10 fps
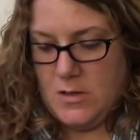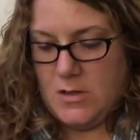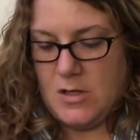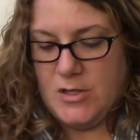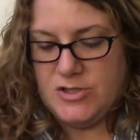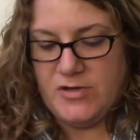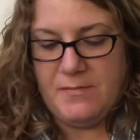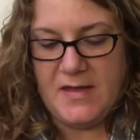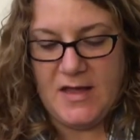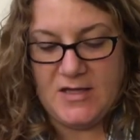Country
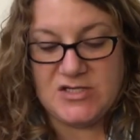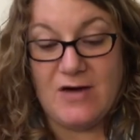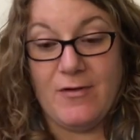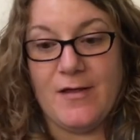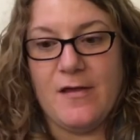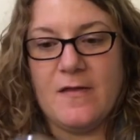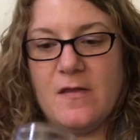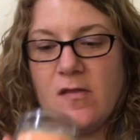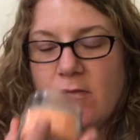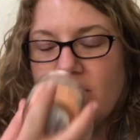Peach. I really like
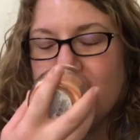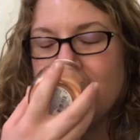this one.